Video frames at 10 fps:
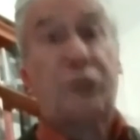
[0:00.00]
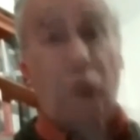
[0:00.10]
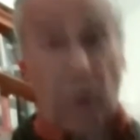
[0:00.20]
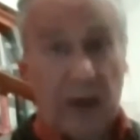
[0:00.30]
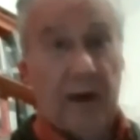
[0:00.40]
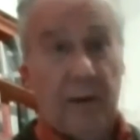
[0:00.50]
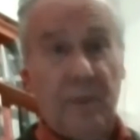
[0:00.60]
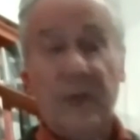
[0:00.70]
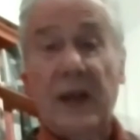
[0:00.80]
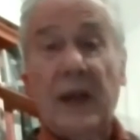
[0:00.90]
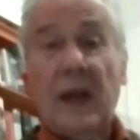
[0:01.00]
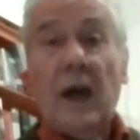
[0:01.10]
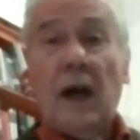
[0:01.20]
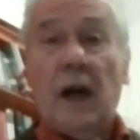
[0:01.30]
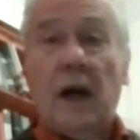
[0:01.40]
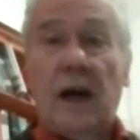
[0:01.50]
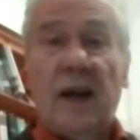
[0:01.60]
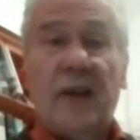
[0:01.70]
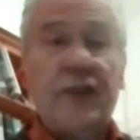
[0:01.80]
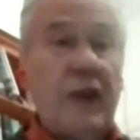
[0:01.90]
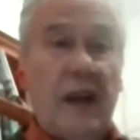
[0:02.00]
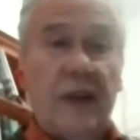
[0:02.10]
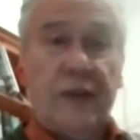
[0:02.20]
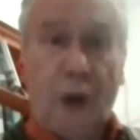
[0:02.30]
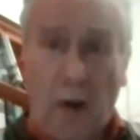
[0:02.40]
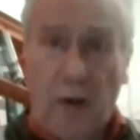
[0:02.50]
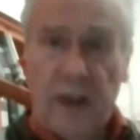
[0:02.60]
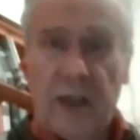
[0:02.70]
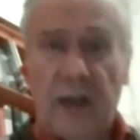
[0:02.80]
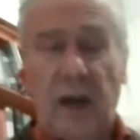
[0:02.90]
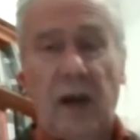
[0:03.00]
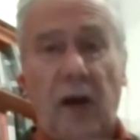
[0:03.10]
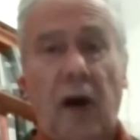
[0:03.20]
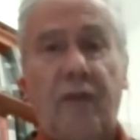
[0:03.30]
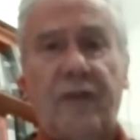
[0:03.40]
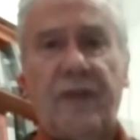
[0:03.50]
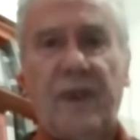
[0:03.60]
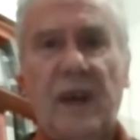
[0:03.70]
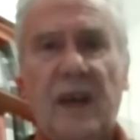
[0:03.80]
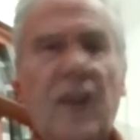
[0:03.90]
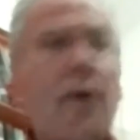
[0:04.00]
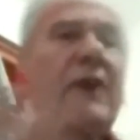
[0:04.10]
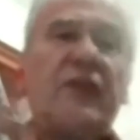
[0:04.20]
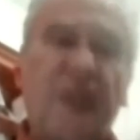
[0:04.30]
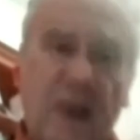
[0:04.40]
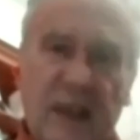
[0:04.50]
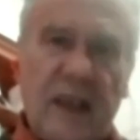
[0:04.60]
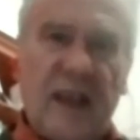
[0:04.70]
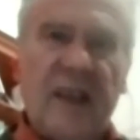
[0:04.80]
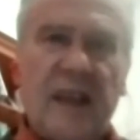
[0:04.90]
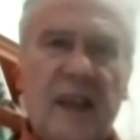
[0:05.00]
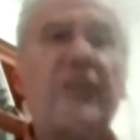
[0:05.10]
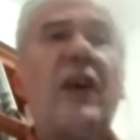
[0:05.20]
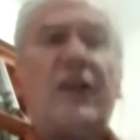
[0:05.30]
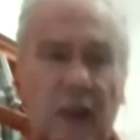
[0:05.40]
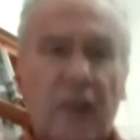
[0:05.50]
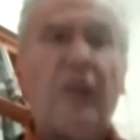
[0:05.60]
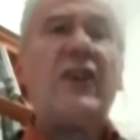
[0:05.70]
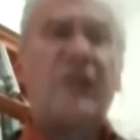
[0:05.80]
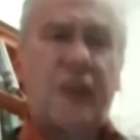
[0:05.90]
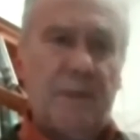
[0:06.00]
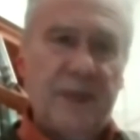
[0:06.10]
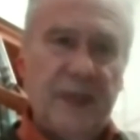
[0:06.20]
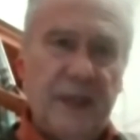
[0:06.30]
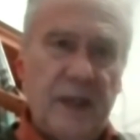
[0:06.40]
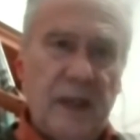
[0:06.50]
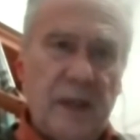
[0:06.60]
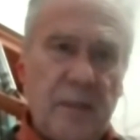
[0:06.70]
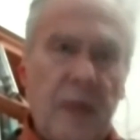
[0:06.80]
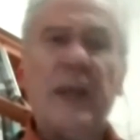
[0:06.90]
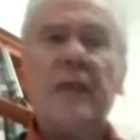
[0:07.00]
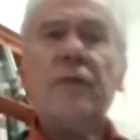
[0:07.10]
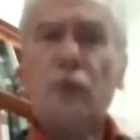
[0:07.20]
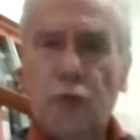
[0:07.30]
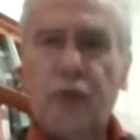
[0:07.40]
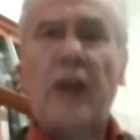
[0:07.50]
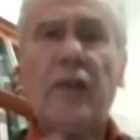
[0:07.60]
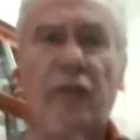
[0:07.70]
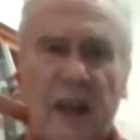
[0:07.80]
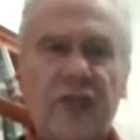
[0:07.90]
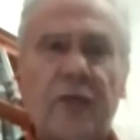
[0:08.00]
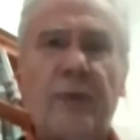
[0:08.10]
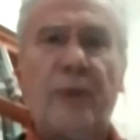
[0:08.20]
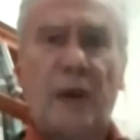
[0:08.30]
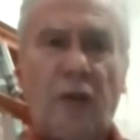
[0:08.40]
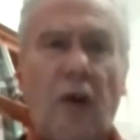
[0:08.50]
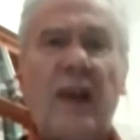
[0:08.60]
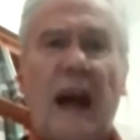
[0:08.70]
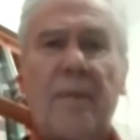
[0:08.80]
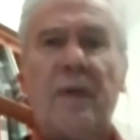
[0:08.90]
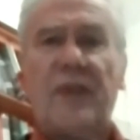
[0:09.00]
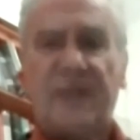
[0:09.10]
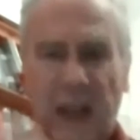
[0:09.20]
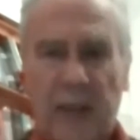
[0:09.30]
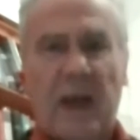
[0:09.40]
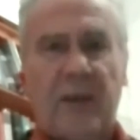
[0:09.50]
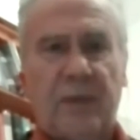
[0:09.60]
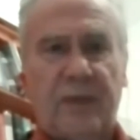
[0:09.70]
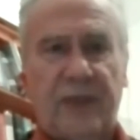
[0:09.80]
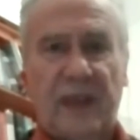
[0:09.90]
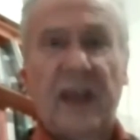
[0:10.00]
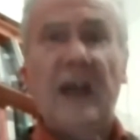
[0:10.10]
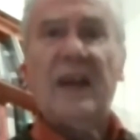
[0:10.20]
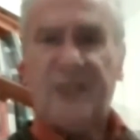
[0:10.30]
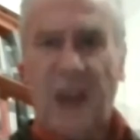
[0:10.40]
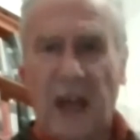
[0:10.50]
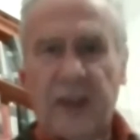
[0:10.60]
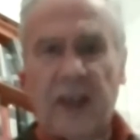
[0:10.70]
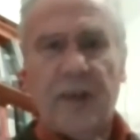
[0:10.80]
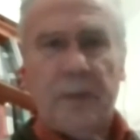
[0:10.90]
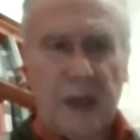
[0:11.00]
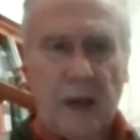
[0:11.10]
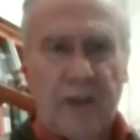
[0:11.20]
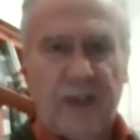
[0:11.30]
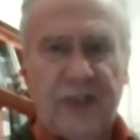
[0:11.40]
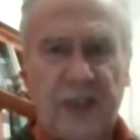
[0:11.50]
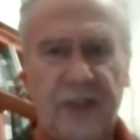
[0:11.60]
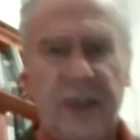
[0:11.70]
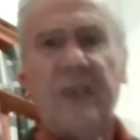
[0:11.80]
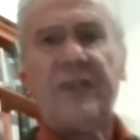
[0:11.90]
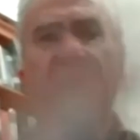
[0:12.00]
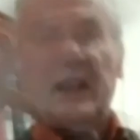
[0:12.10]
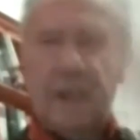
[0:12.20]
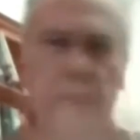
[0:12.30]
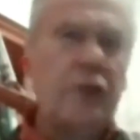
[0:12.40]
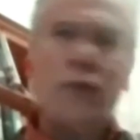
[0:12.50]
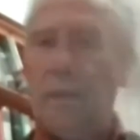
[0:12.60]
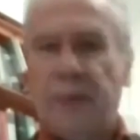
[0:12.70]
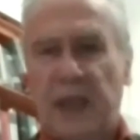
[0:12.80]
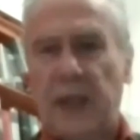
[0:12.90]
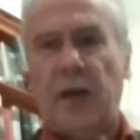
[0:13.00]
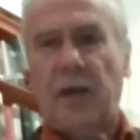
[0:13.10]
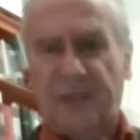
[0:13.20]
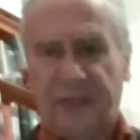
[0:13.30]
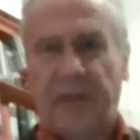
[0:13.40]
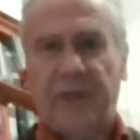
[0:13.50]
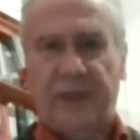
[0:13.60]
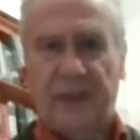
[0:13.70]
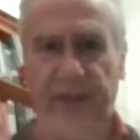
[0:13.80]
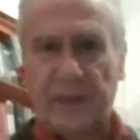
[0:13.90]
stronger. A story of quite a generation, maybe even two generations were growing up in the same atmosphere, starting in the middle of the 60s till to the beginning of the 70s.